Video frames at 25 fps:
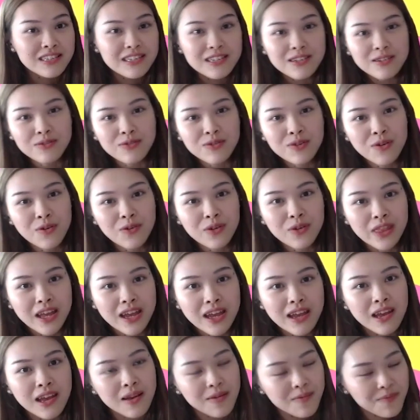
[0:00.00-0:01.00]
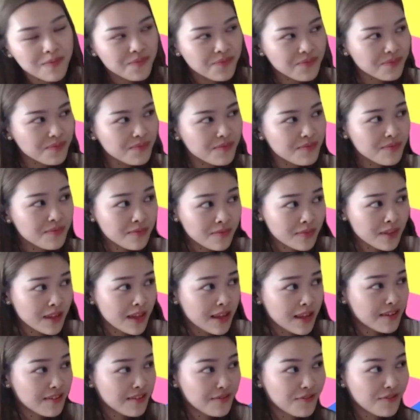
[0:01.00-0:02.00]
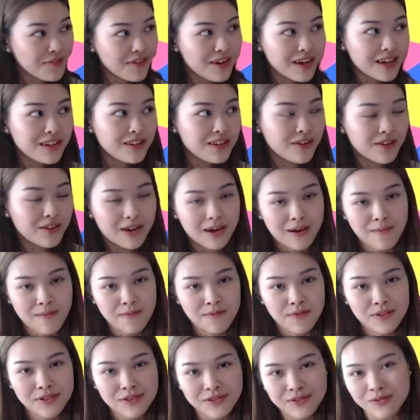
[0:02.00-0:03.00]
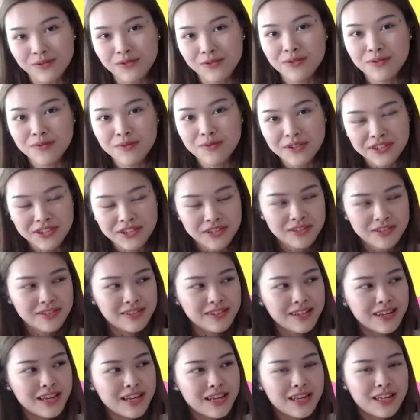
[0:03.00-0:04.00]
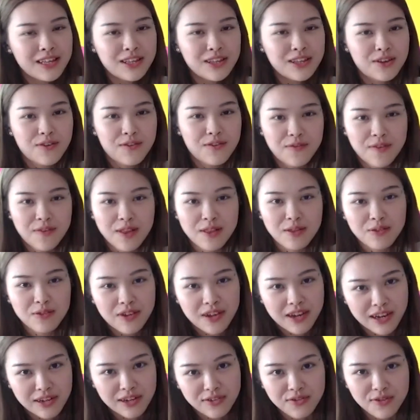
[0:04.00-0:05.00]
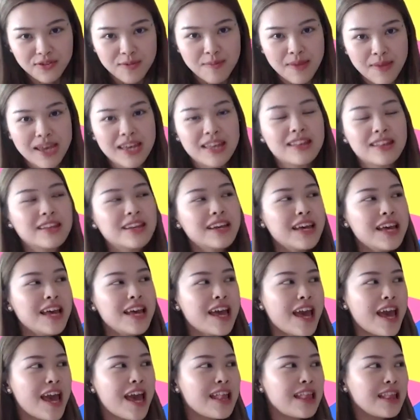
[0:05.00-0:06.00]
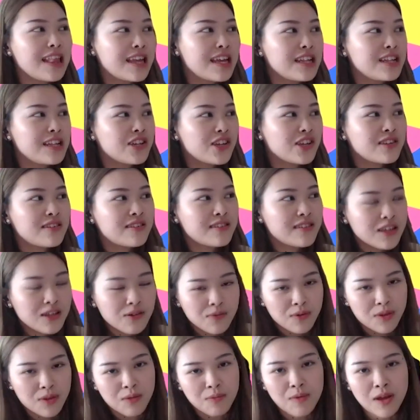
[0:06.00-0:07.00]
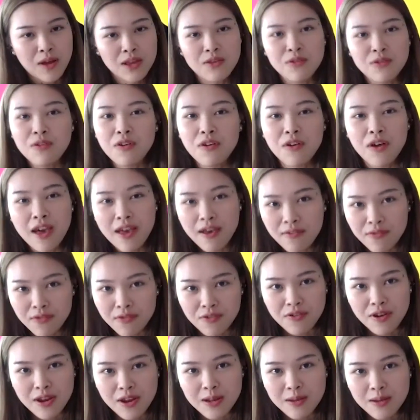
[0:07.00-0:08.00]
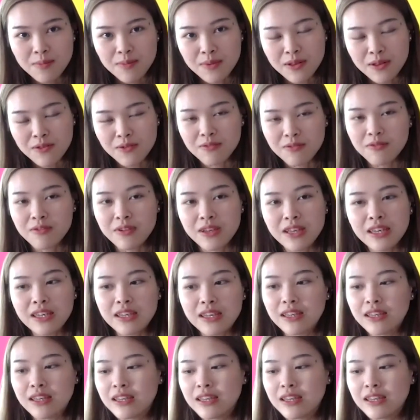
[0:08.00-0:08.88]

to go there and then find your comfort zone, which is your fellow countrymen, and then just stick with what you have already been doing